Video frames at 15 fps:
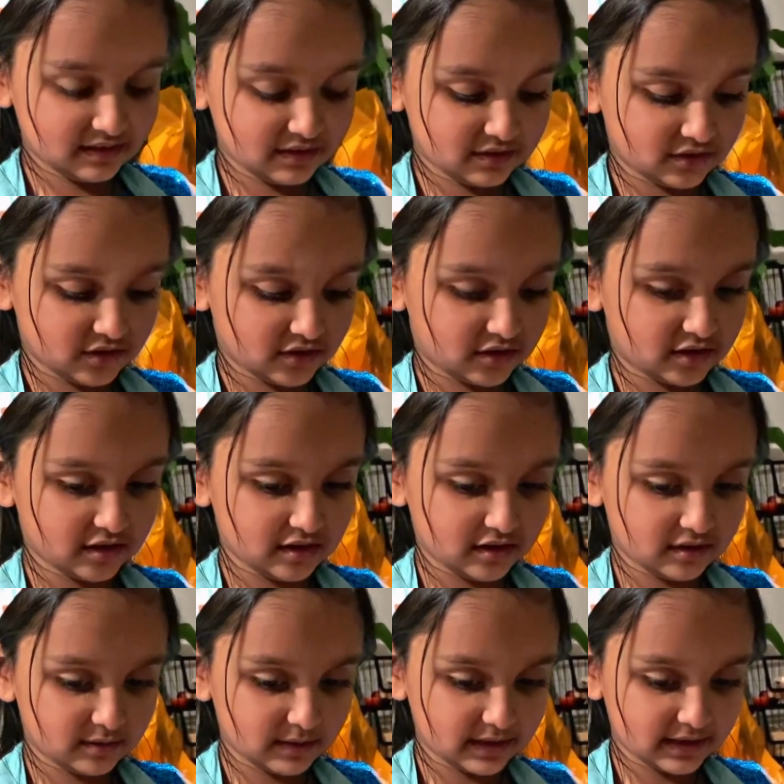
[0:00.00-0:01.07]
all
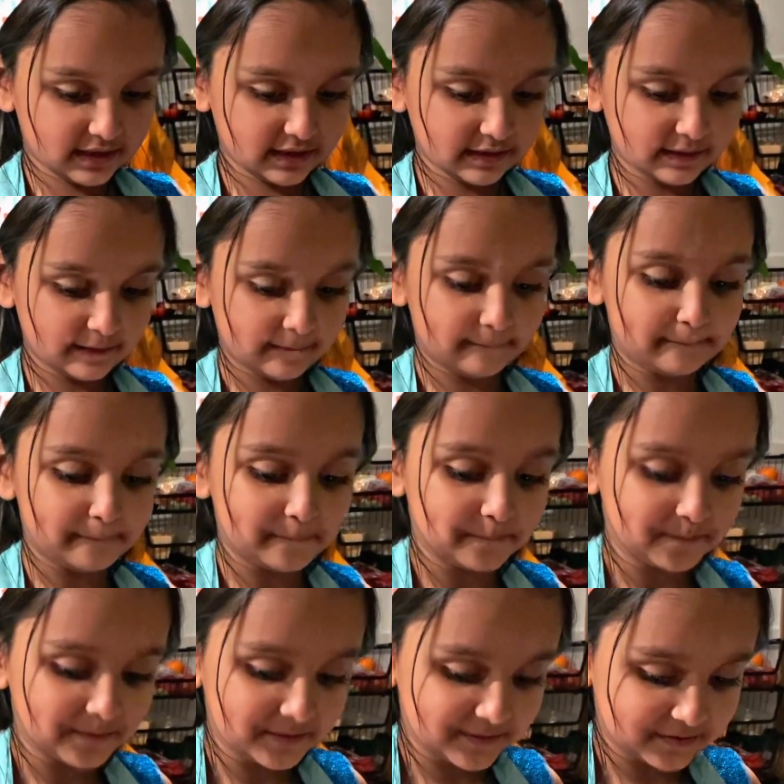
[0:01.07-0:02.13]
the way.
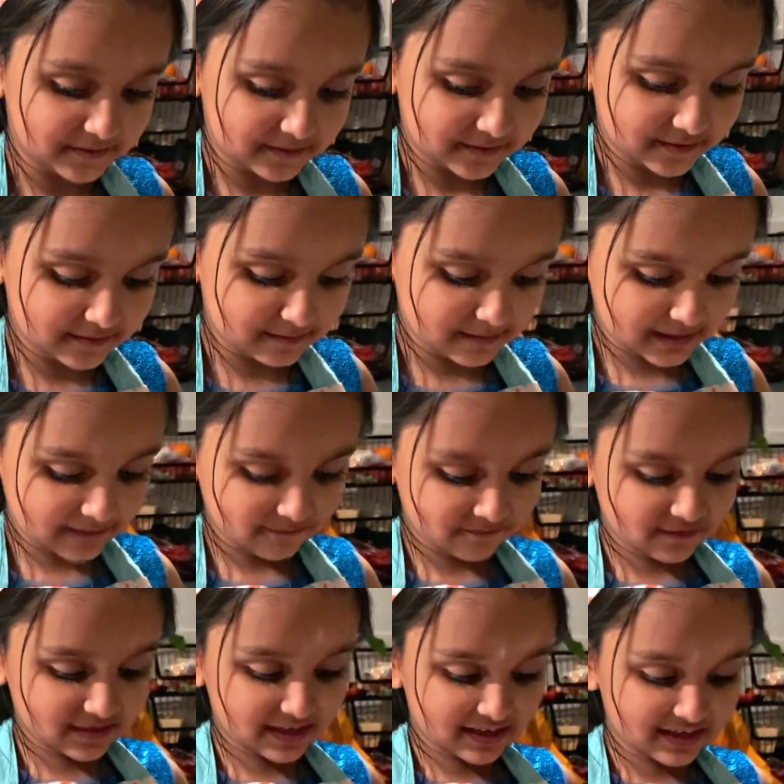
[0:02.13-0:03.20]
Oh, like
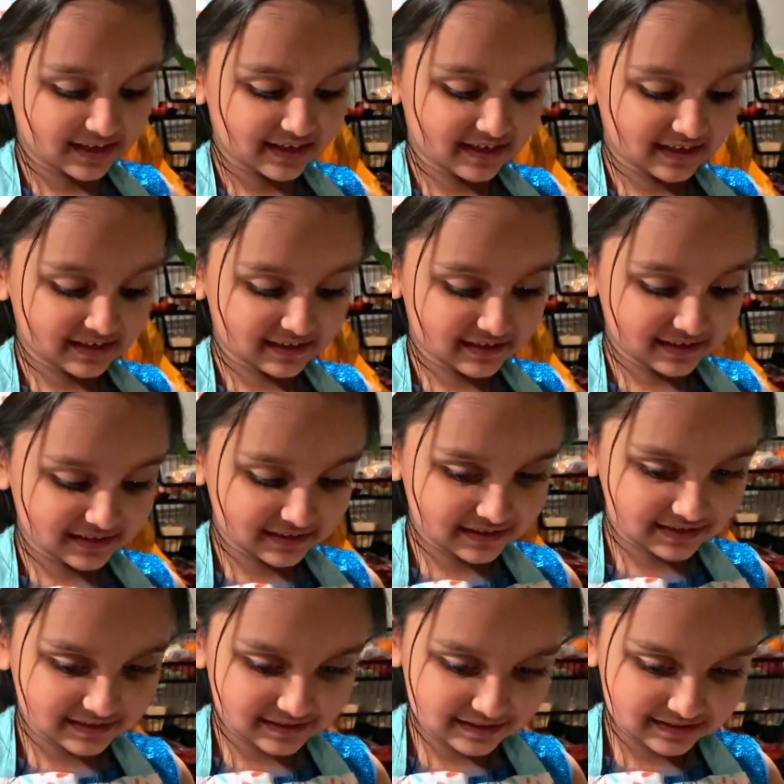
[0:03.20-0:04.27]
fun it is
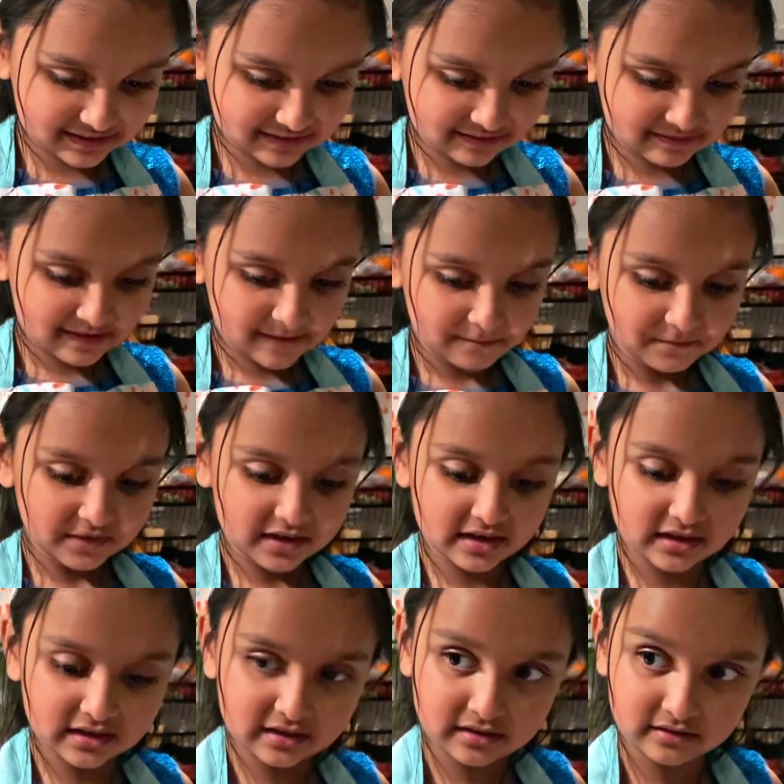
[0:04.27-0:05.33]
to
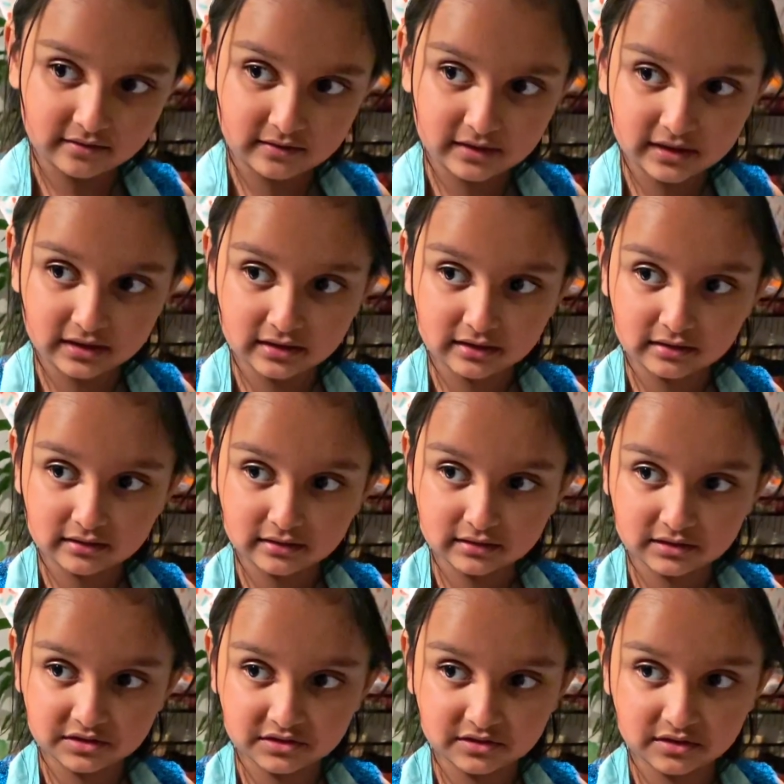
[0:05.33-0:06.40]
in a
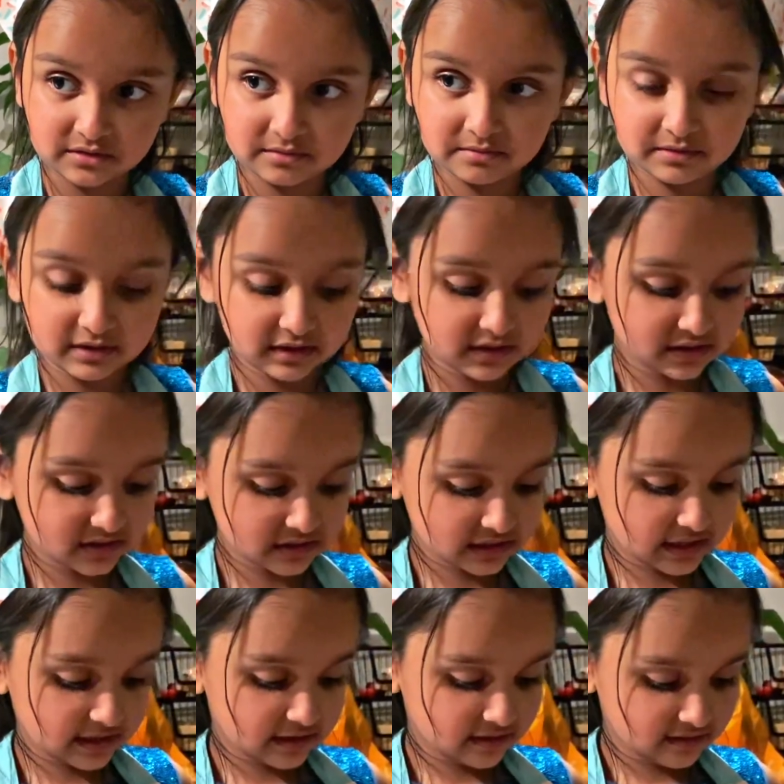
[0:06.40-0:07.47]
one-horse open
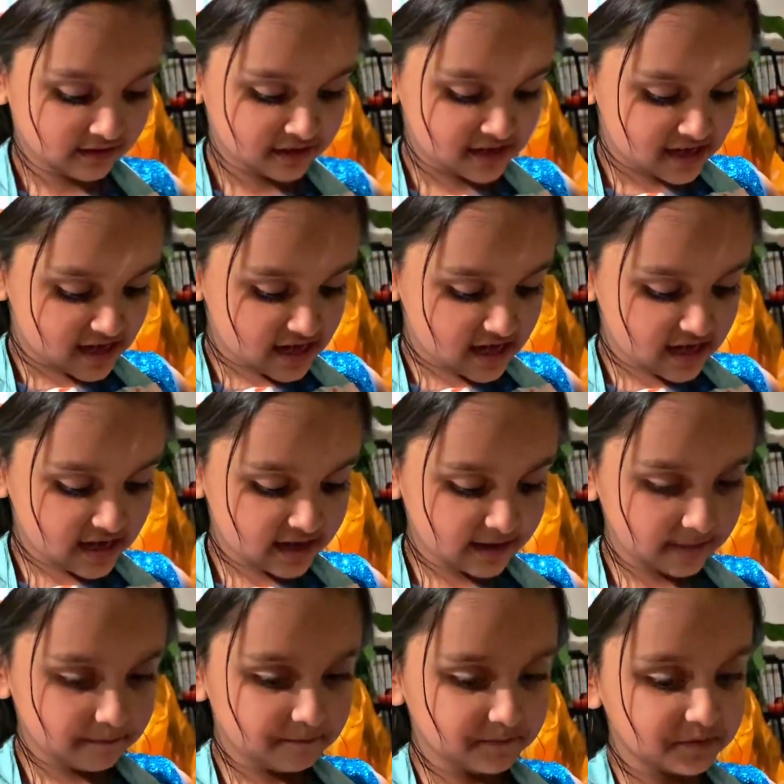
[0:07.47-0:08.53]
sleigh. Hey,
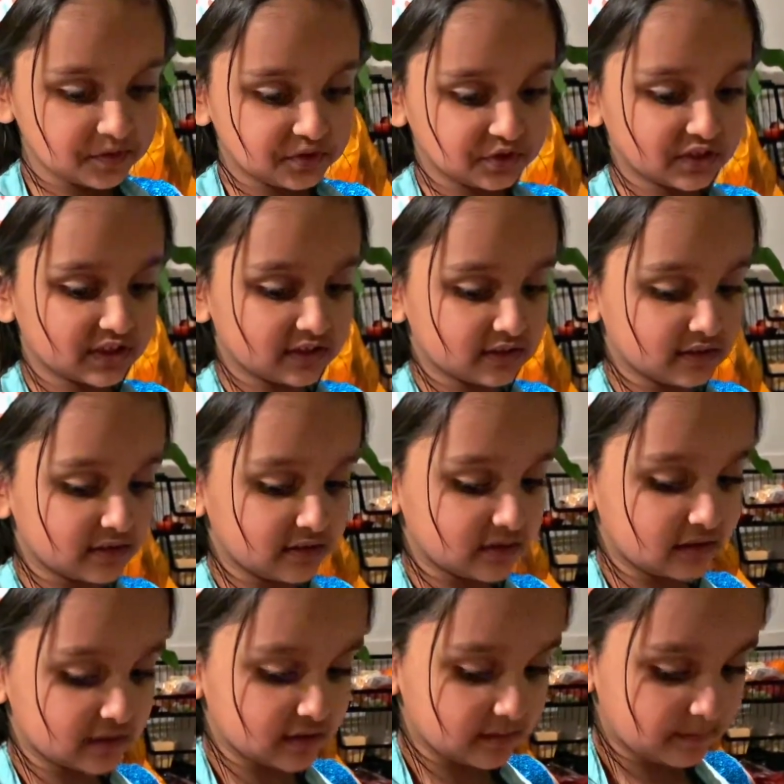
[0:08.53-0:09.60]

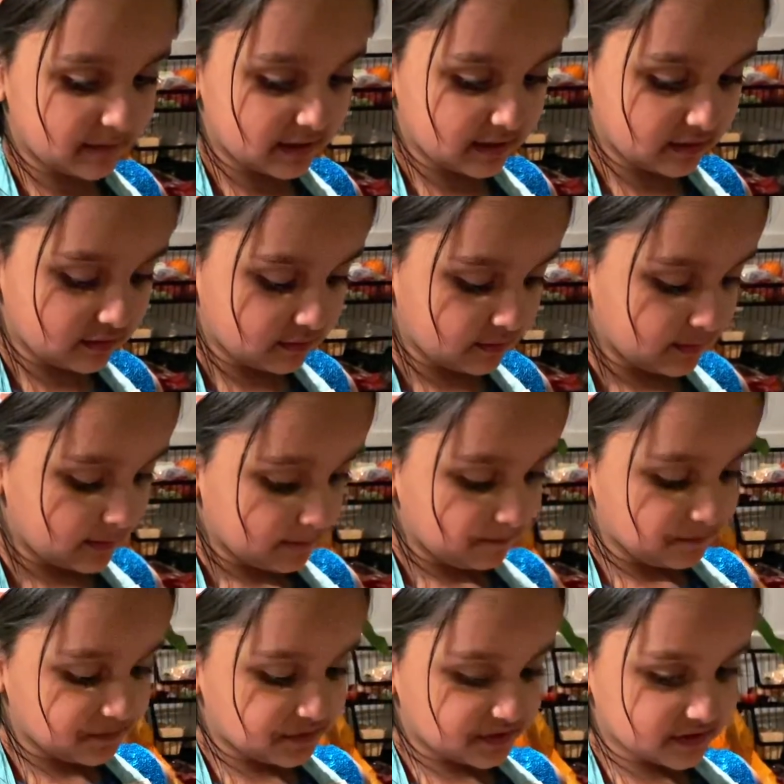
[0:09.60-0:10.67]
jingle bell,
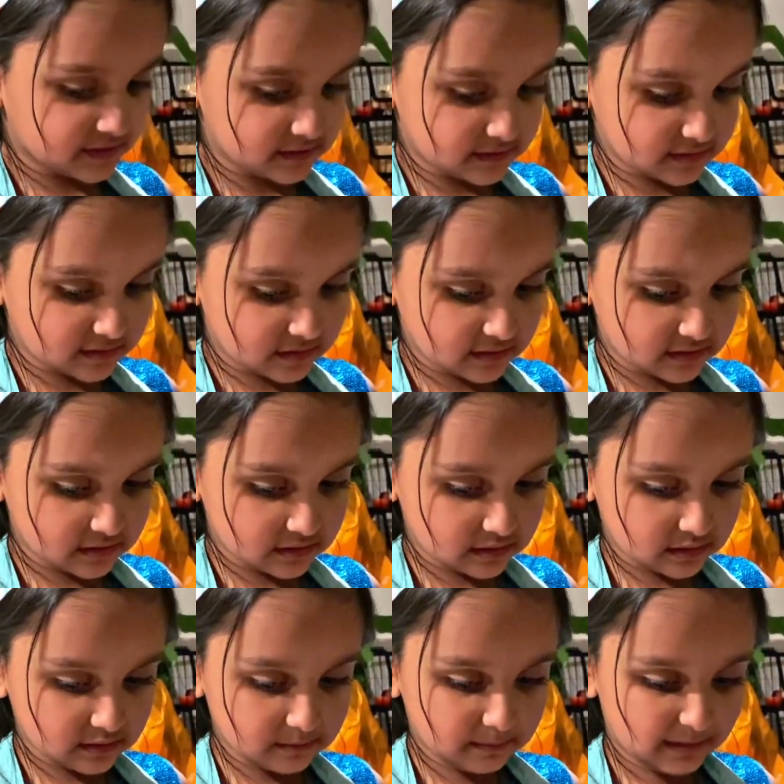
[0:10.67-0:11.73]

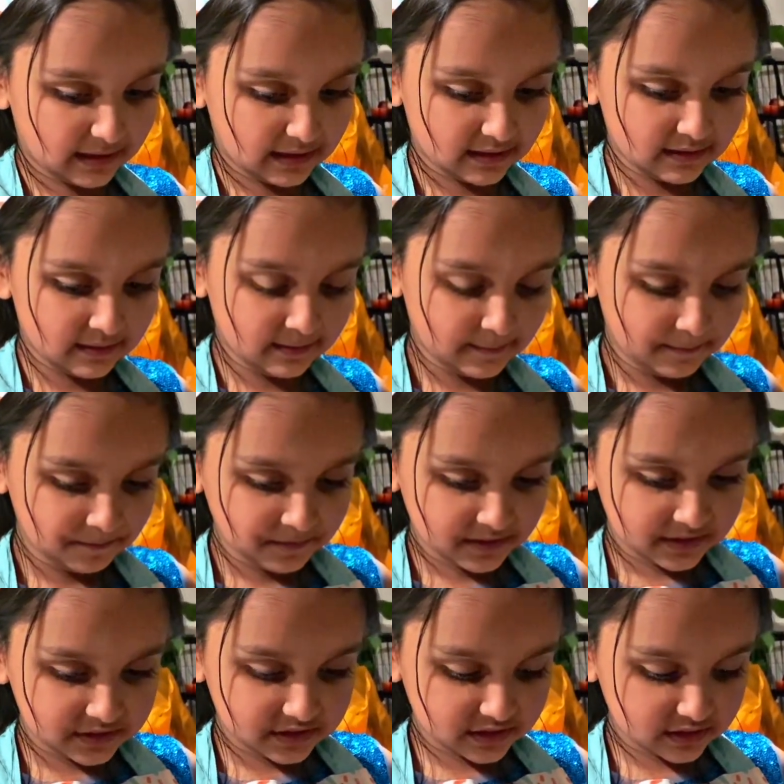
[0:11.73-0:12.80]
jingle bell,
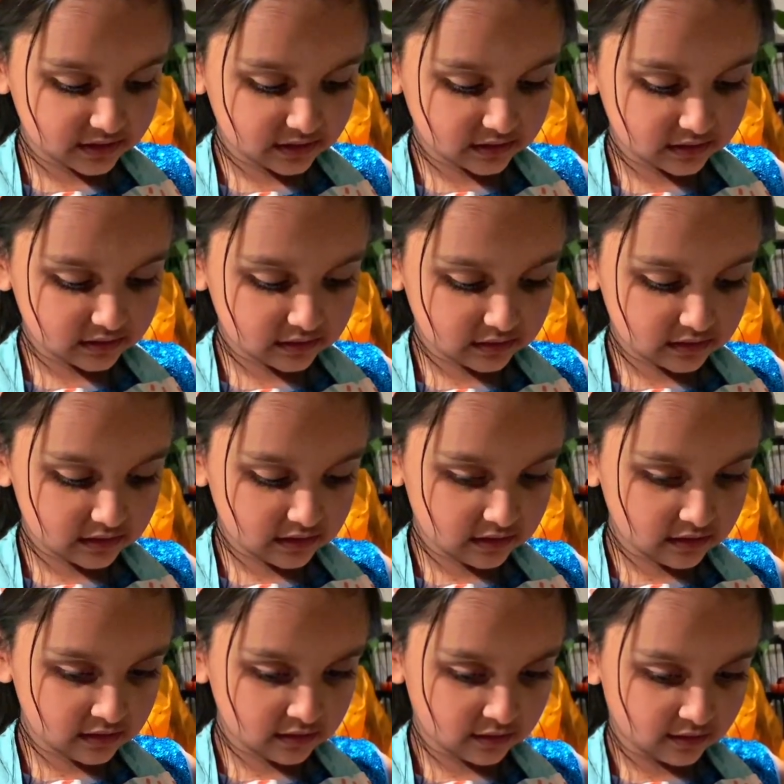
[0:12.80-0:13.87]
jingle
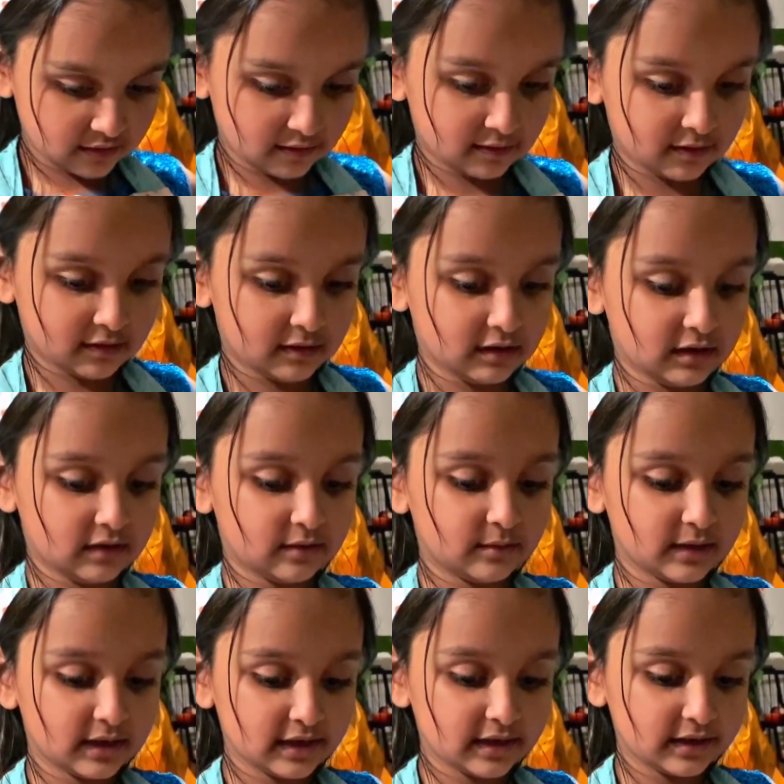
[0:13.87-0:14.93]
all the
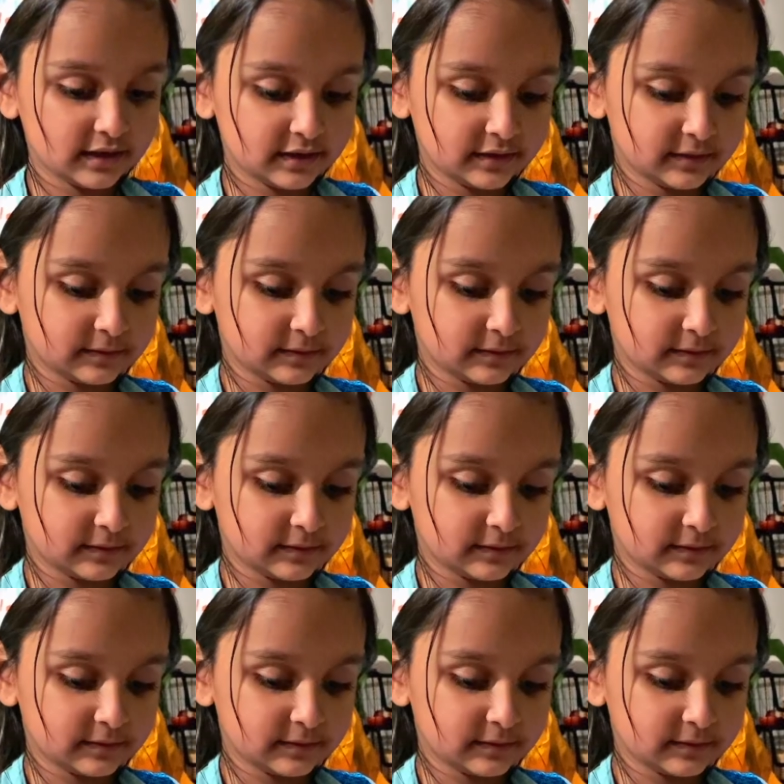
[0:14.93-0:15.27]
way.